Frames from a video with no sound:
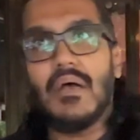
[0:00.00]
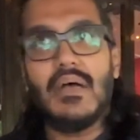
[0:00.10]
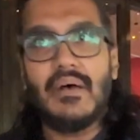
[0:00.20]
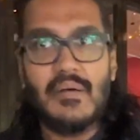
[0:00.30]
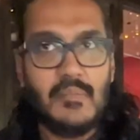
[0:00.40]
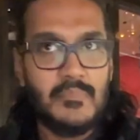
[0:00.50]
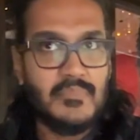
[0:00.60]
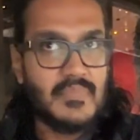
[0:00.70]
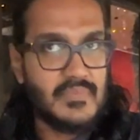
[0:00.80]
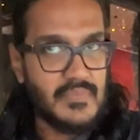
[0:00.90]

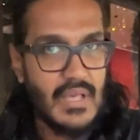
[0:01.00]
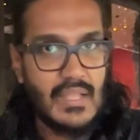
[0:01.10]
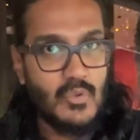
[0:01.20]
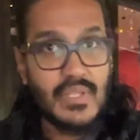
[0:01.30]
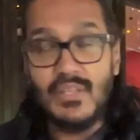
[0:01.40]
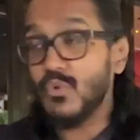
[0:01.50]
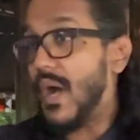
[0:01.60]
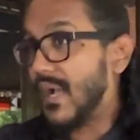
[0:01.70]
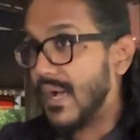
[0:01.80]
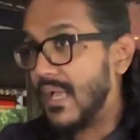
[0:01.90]
I look into
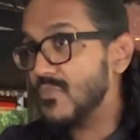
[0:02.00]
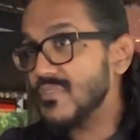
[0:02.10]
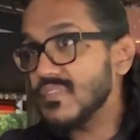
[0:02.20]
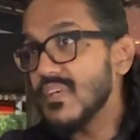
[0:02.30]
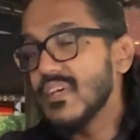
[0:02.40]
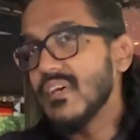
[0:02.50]
archives,